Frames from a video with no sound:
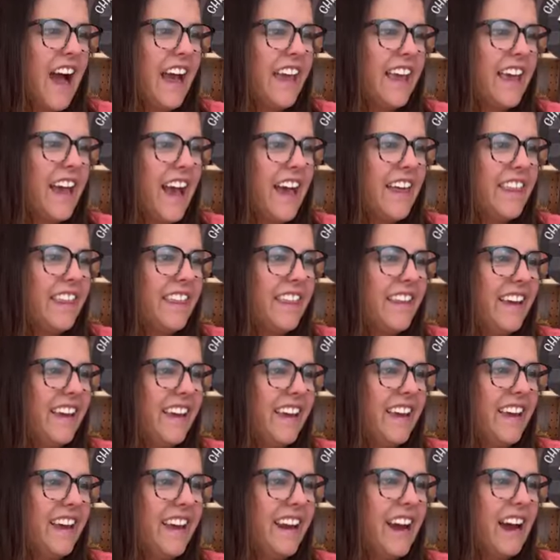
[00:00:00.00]
Hi,
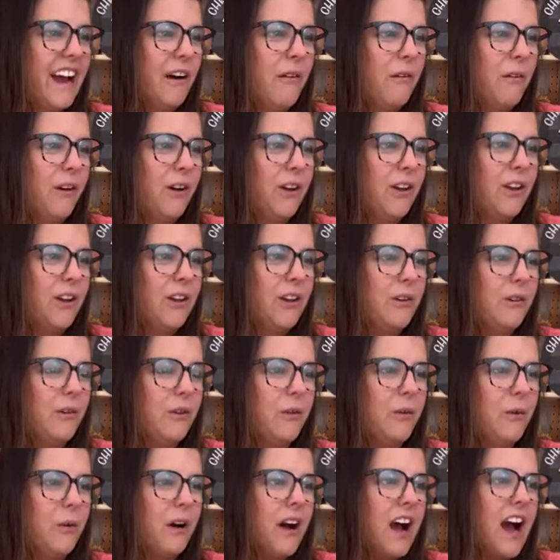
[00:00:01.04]
Kathleen. How are
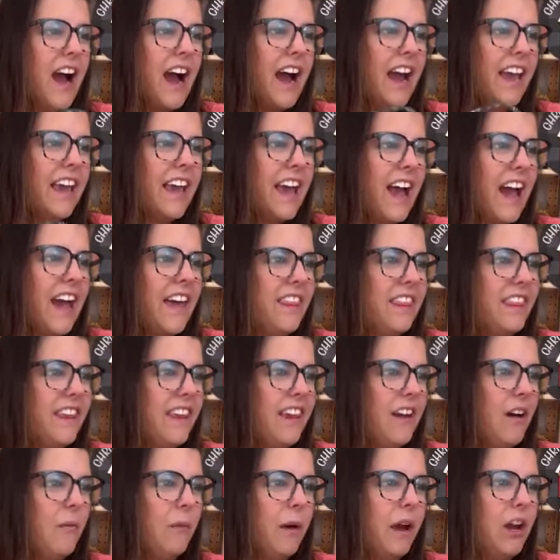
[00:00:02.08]
you? Hi,
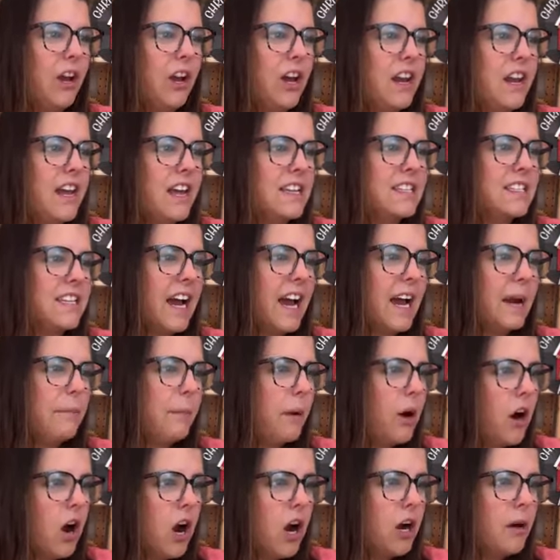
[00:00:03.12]
Kathy. Oh my goodness. Hi,
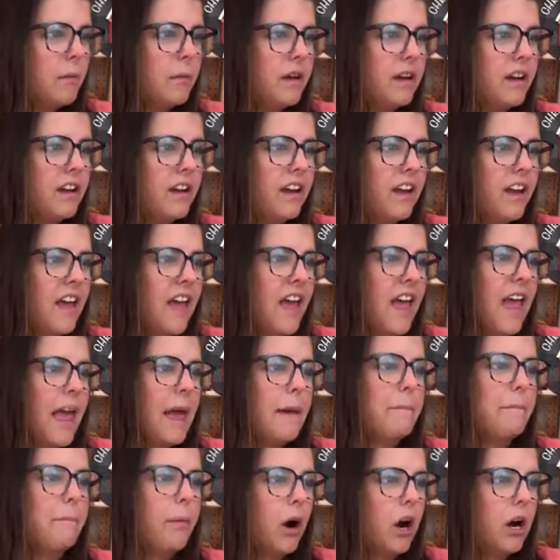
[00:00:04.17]
Barb
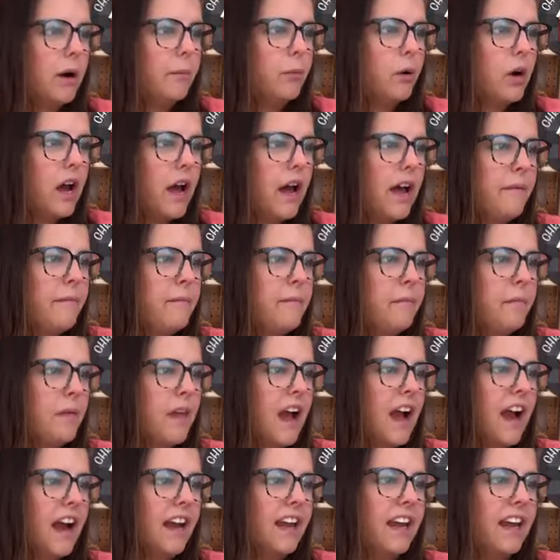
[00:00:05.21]
and Barbara.
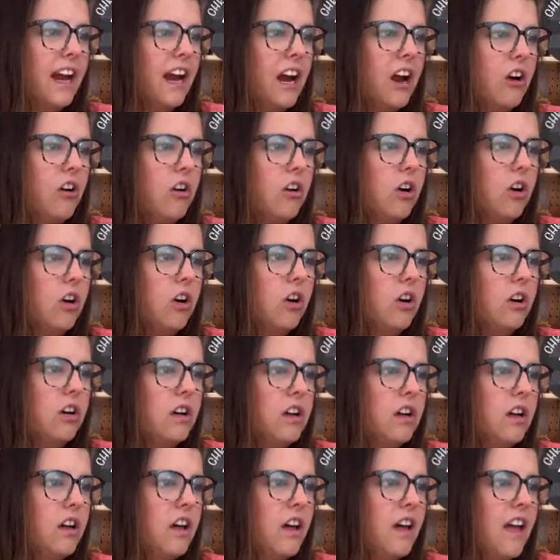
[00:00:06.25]
Hi, Carol.
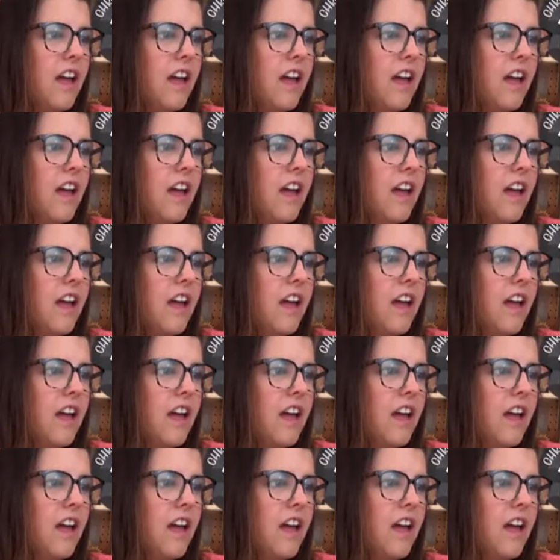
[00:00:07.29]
